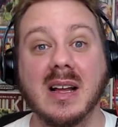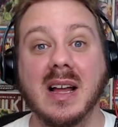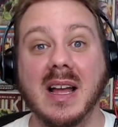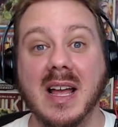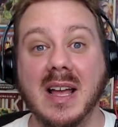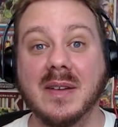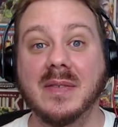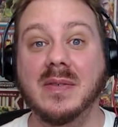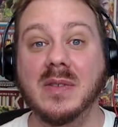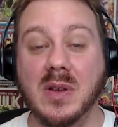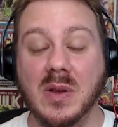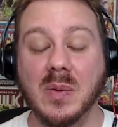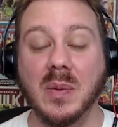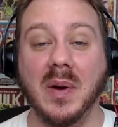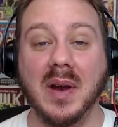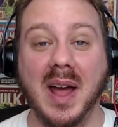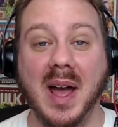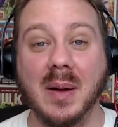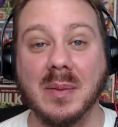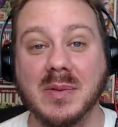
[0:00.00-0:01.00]
If you want
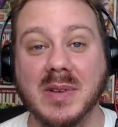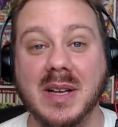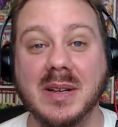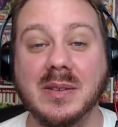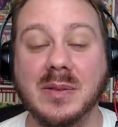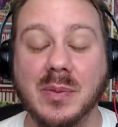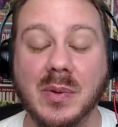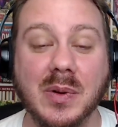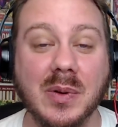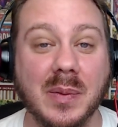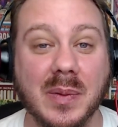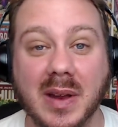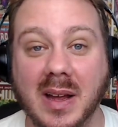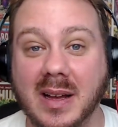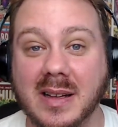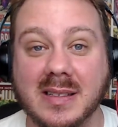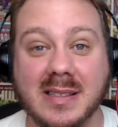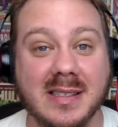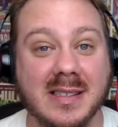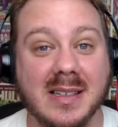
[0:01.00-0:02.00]
to help change the world with
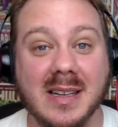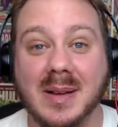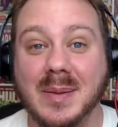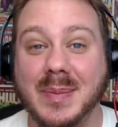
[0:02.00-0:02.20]
us,